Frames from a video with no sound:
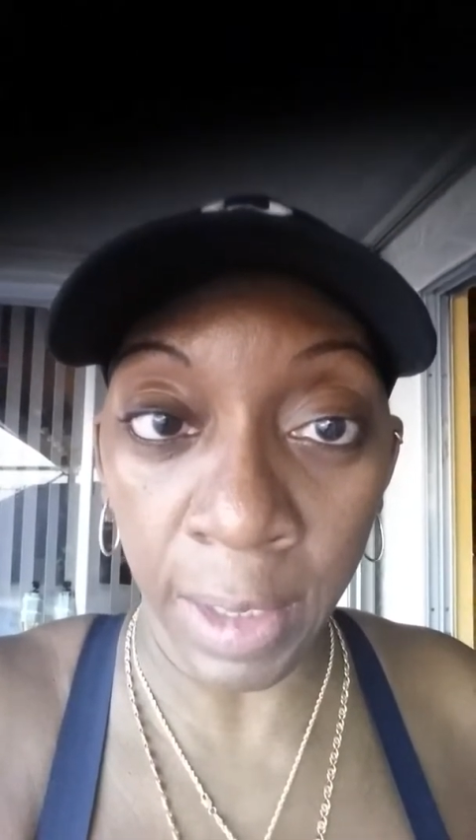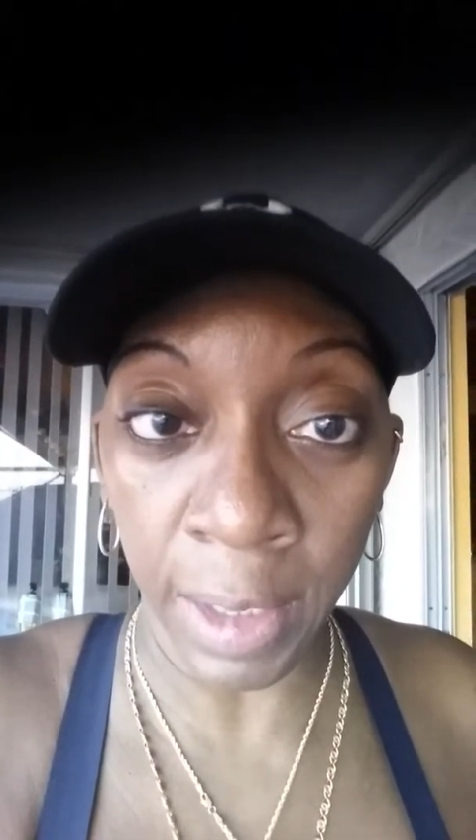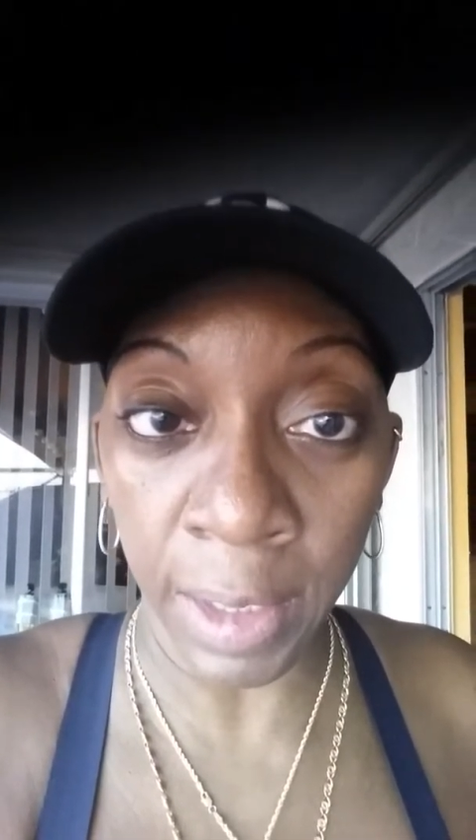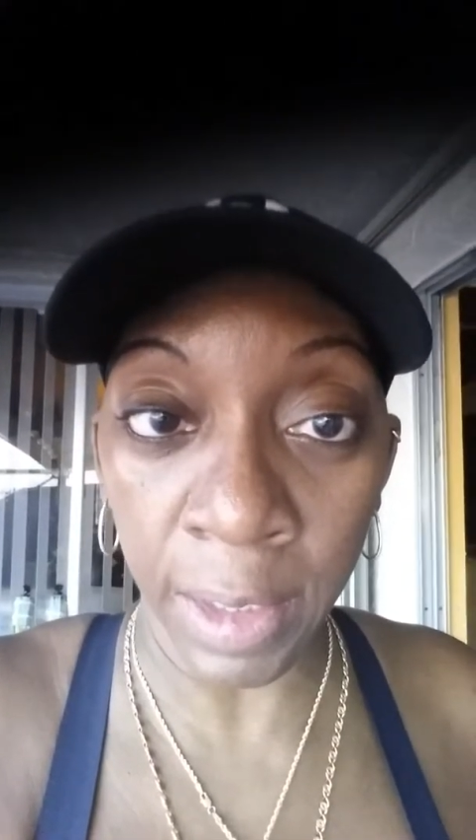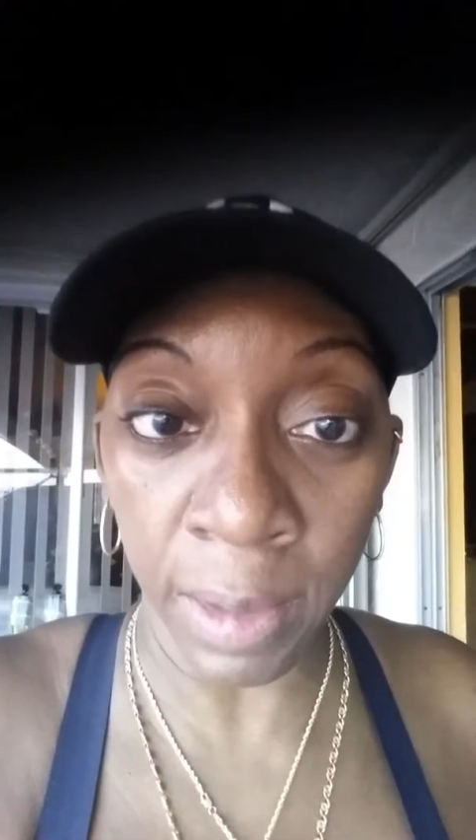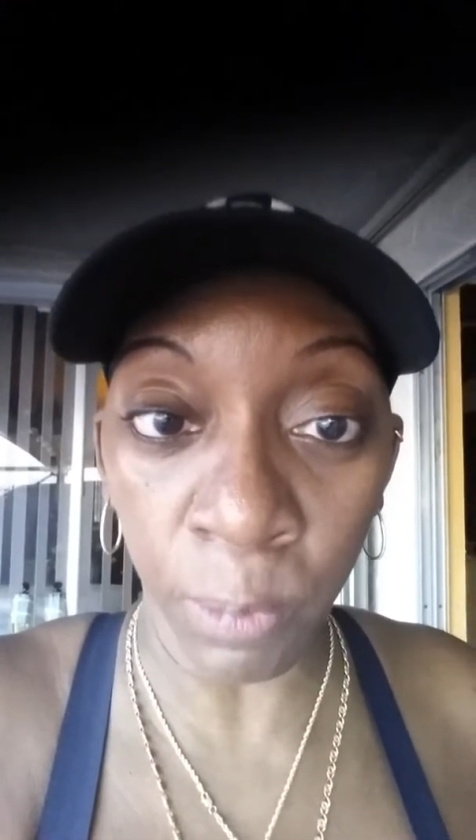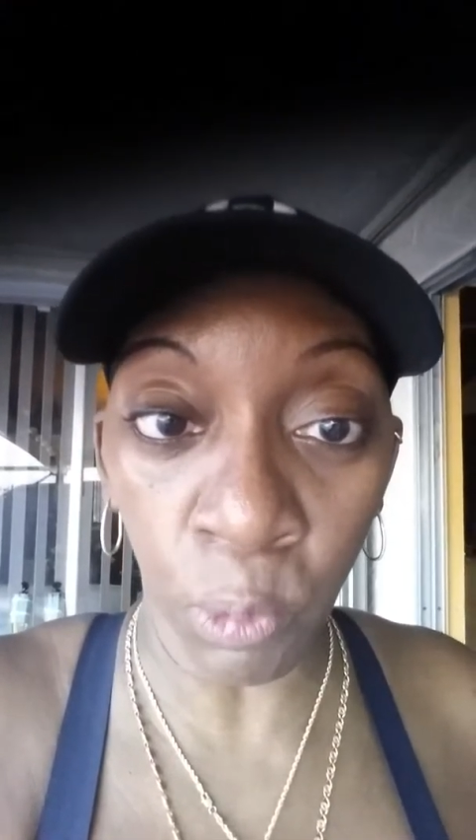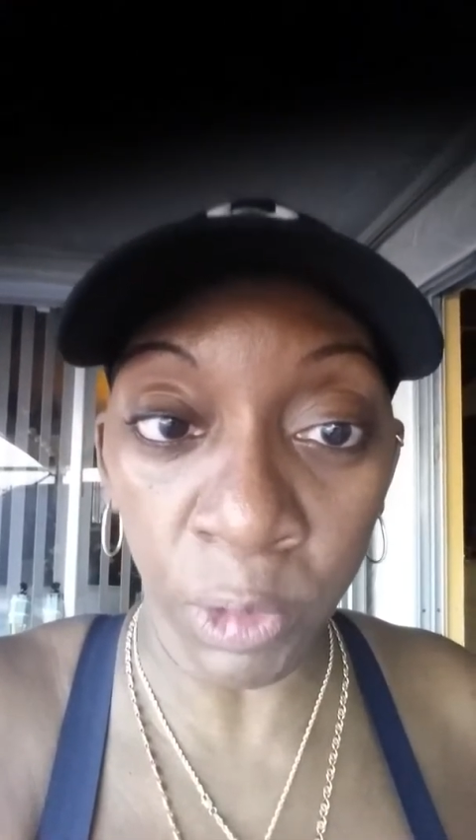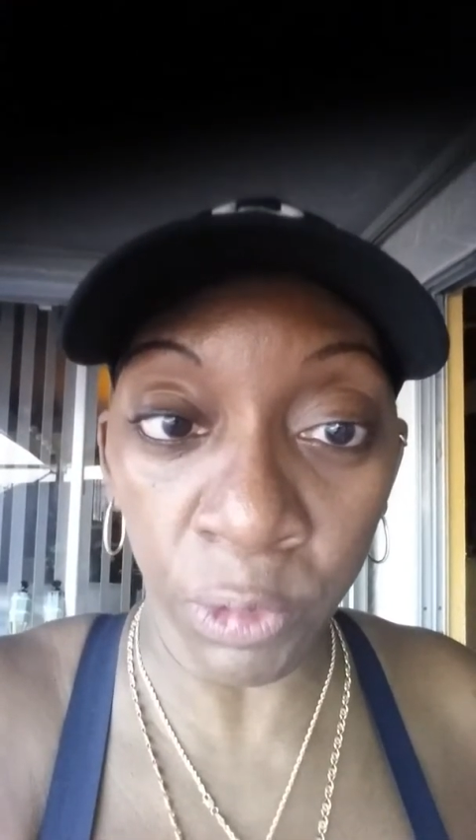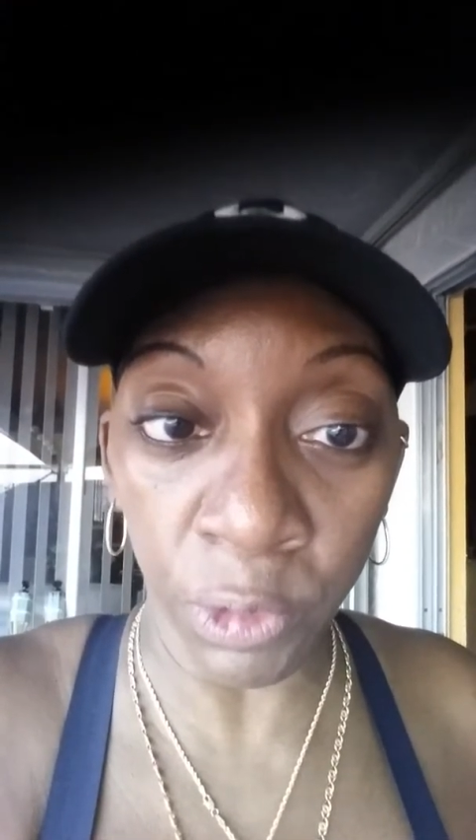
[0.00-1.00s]
I am
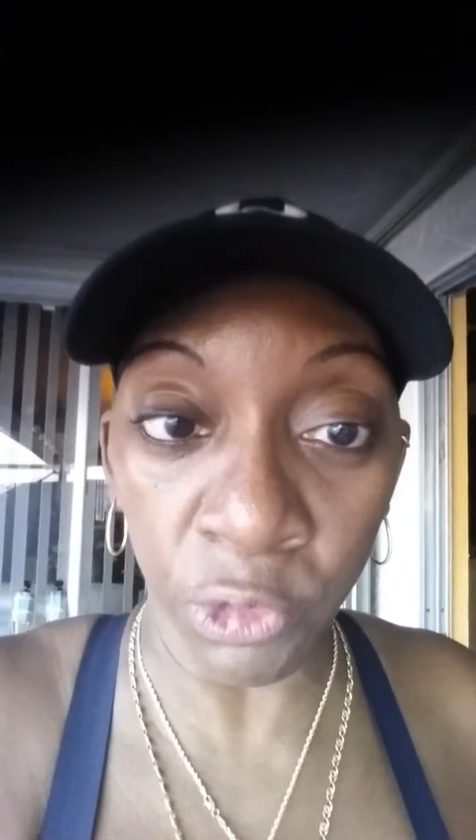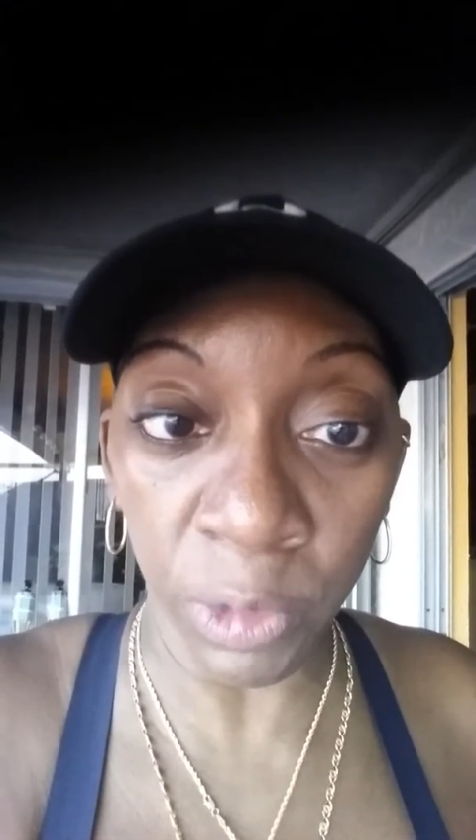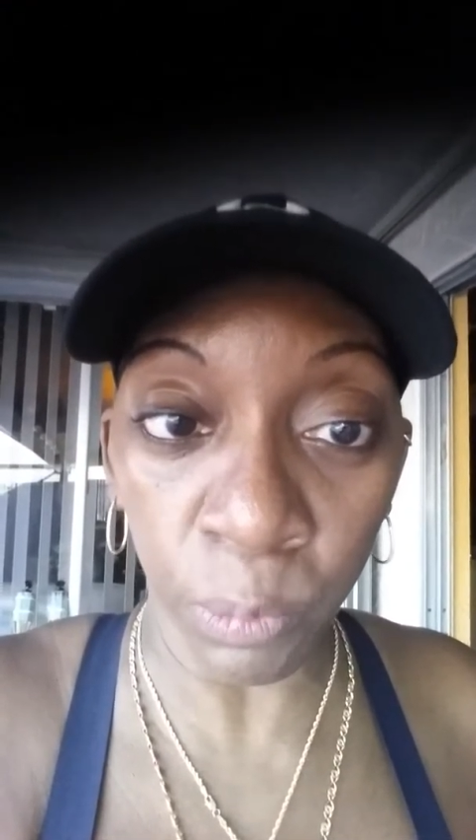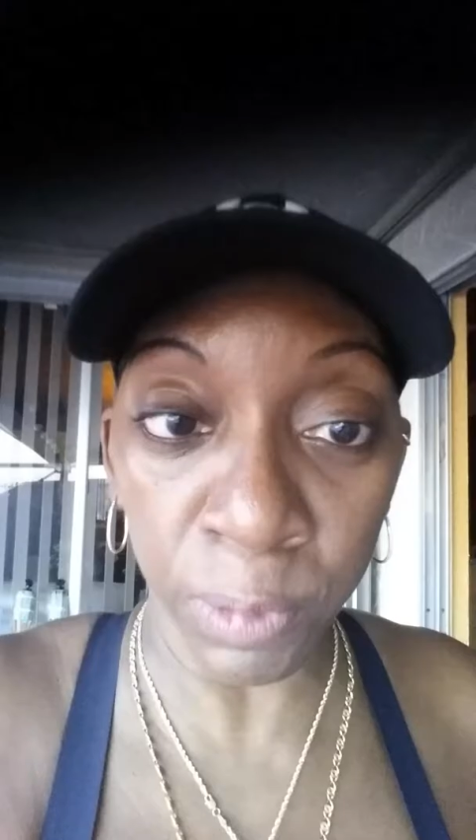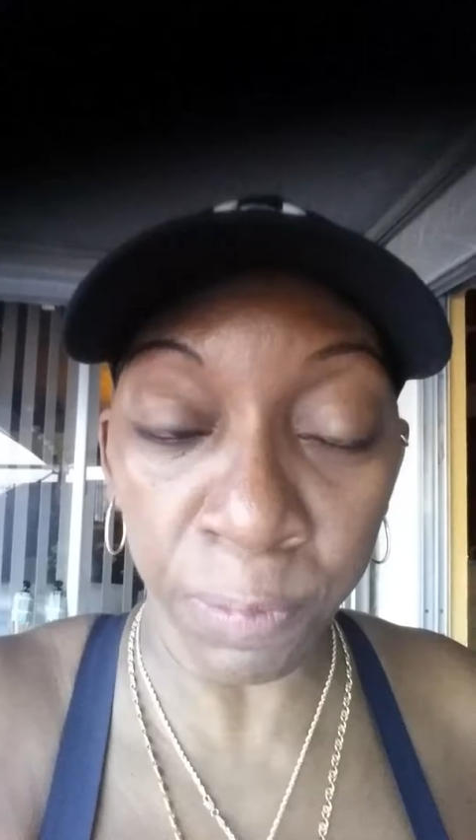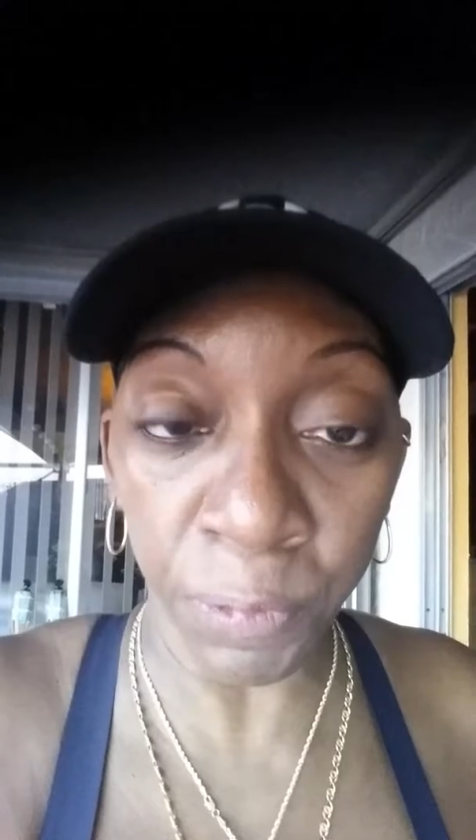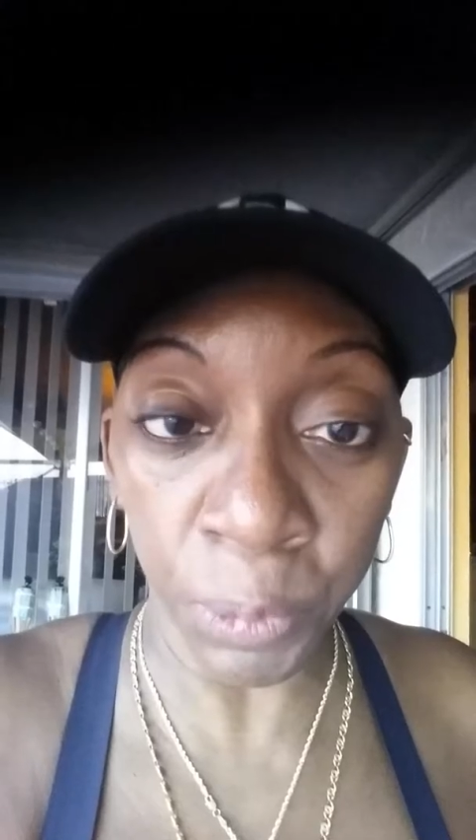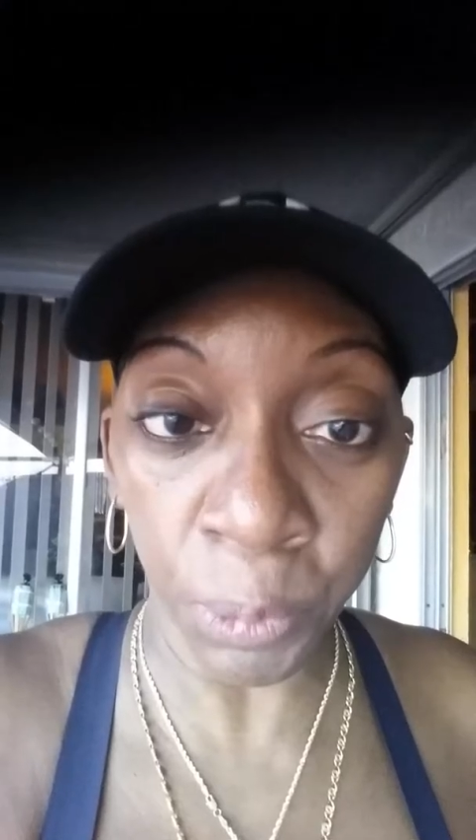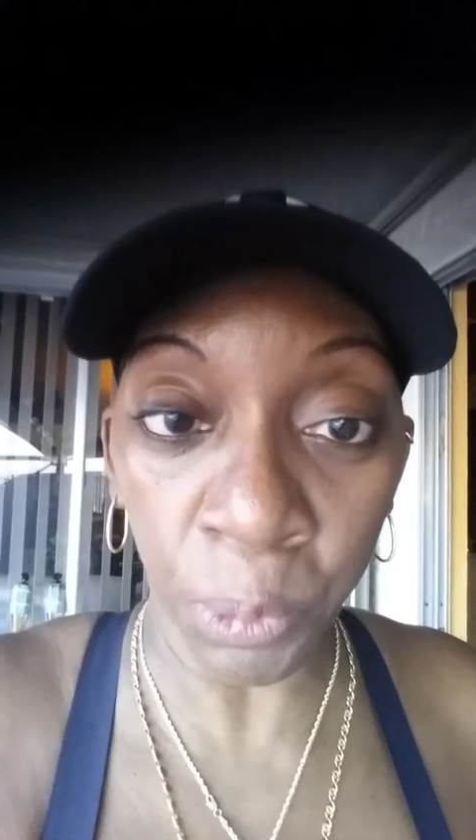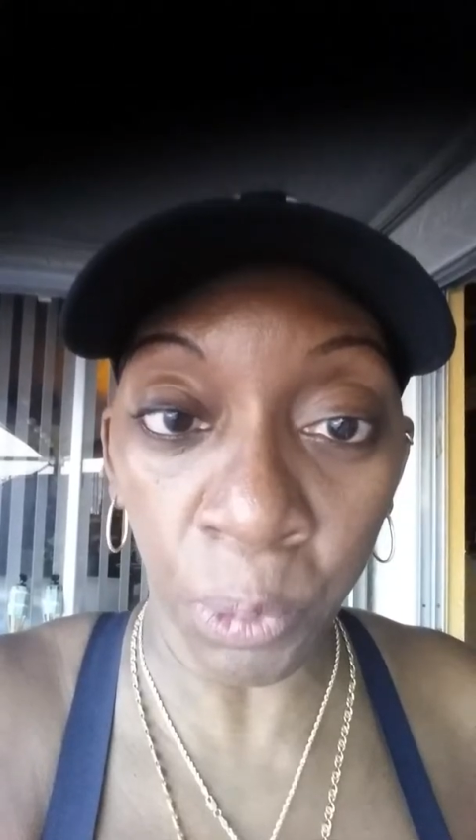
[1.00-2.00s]
going to the gym with you